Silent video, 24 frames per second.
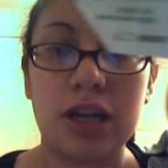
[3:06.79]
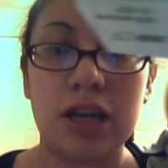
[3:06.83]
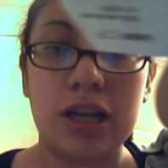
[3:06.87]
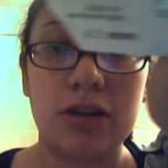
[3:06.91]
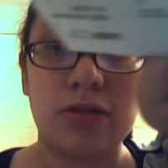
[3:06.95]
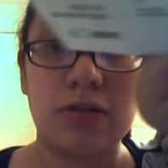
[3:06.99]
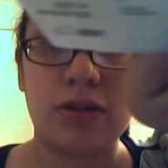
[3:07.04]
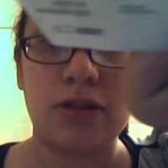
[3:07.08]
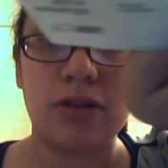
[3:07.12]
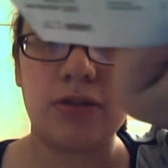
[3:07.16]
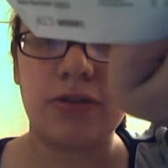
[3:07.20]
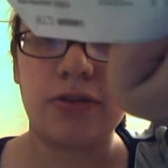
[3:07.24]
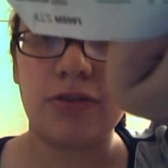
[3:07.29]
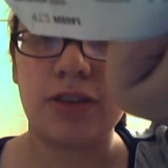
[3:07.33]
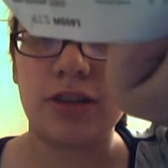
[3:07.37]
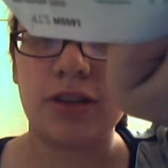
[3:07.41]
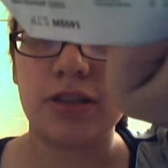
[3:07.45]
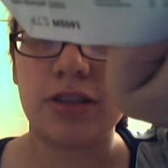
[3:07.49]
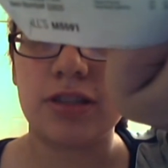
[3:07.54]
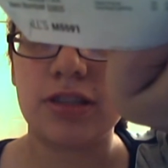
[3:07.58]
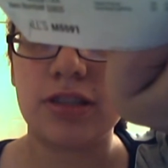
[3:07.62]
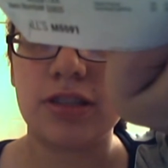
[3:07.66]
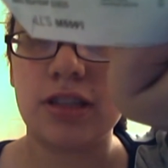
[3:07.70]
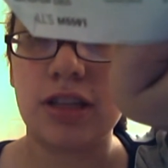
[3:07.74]
I don't know if you
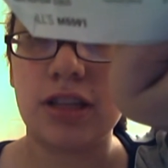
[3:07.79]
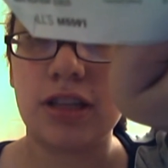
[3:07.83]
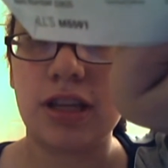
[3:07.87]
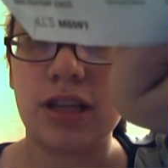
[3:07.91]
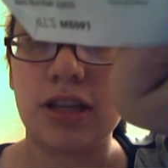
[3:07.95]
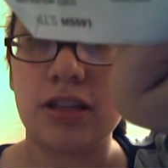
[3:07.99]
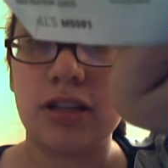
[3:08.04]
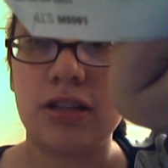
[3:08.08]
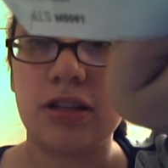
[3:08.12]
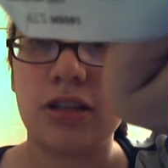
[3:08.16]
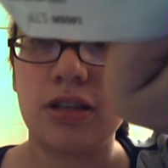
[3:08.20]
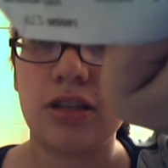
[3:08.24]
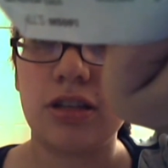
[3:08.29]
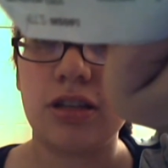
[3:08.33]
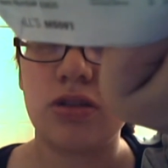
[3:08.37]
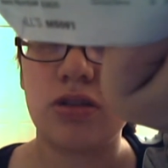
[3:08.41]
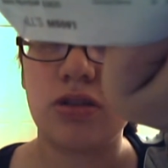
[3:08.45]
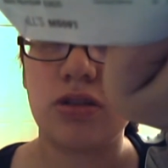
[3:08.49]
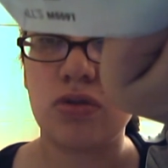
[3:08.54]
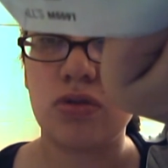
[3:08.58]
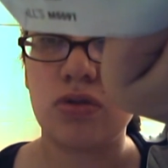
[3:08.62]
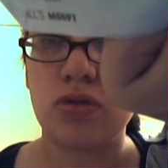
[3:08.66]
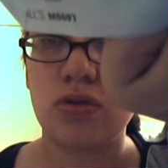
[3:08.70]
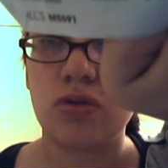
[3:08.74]
could see that.
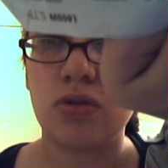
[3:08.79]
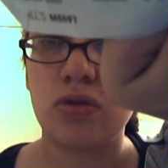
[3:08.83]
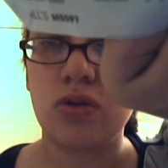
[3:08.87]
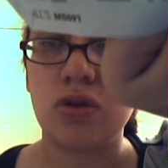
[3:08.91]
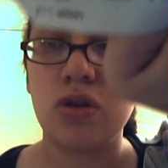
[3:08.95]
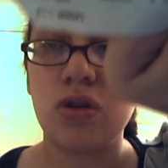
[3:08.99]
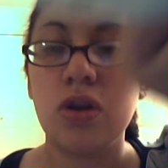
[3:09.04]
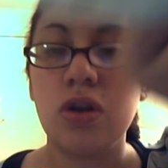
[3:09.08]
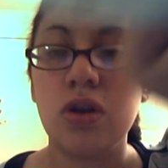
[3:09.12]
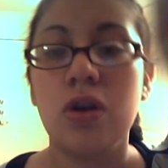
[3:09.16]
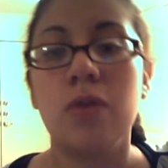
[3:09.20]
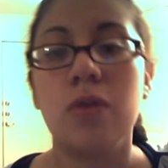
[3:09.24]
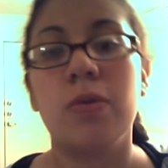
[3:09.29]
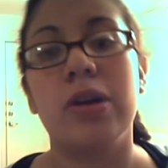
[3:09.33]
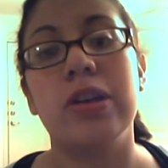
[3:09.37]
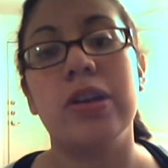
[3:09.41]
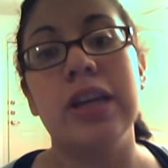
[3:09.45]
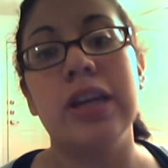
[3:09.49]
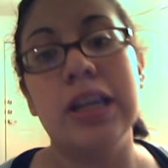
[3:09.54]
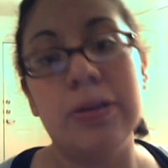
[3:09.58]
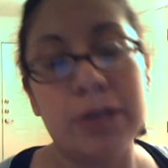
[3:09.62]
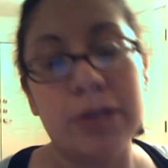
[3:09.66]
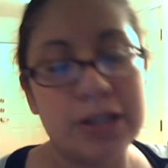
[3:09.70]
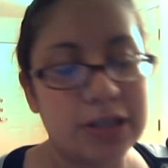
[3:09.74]
Well,
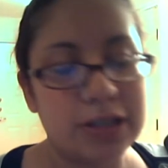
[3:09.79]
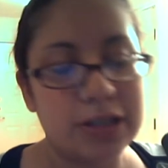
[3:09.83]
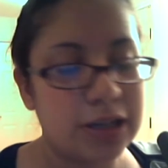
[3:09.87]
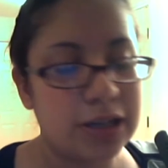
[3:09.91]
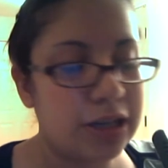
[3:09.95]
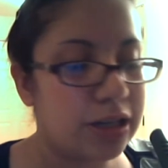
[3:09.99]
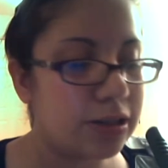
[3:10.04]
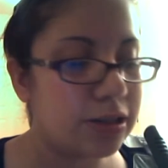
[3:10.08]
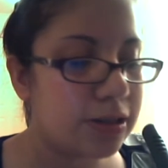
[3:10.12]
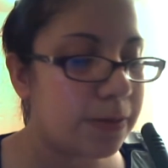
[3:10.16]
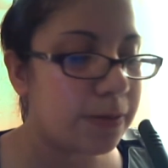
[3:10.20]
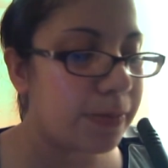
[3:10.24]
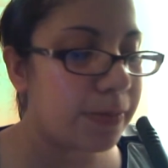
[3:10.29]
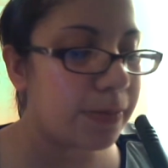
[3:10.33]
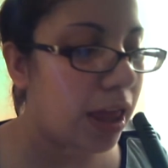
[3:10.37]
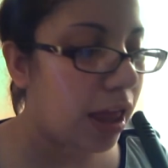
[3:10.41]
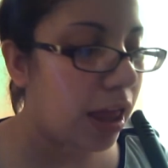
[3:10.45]
anyways, it is.